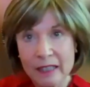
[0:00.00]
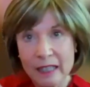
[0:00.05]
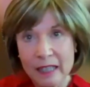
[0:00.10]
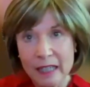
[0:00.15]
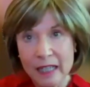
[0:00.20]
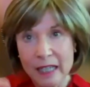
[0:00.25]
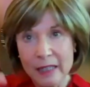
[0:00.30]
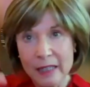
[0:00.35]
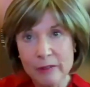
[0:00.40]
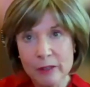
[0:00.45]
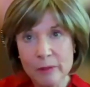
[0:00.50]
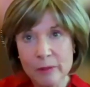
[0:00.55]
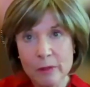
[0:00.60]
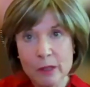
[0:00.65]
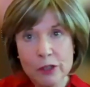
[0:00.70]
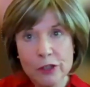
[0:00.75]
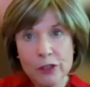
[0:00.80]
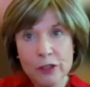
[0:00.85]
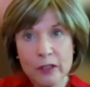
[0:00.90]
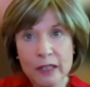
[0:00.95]
anger
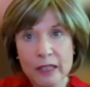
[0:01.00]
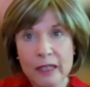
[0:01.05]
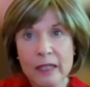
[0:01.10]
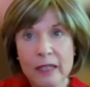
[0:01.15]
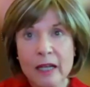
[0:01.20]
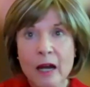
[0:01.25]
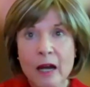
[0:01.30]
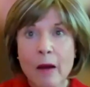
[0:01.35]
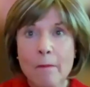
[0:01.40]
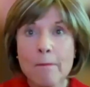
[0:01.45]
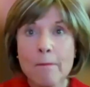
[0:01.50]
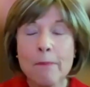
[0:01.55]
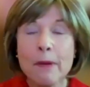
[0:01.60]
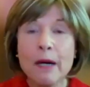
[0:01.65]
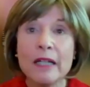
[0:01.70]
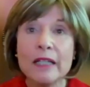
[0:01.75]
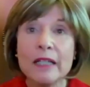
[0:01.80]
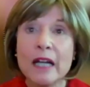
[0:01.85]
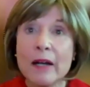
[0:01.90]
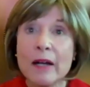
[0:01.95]
emotionally?
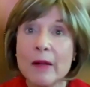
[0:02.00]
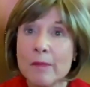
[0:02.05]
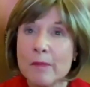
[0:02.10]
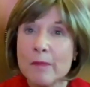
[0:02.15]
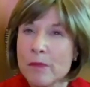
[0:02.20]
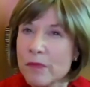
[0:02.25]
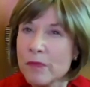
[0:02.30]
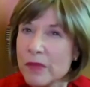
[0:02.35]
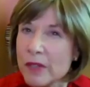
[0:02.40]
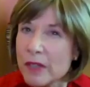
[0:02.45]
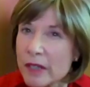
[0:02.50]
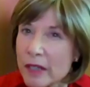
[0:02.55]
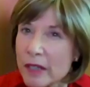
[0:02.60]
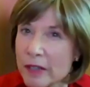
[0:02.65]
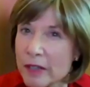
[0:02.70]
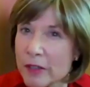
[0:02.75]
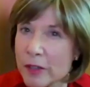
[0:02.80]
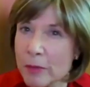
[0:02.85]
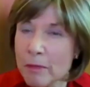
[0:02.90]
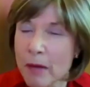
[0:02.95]
But
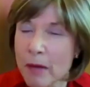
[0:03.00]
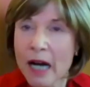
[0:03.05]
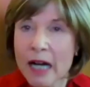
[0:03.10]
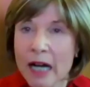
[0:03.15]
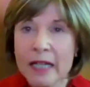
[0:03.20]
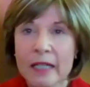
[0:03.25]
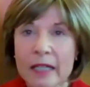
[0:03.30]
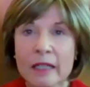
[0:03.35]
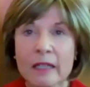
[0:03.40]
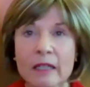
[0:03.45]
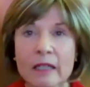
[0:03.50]
it's my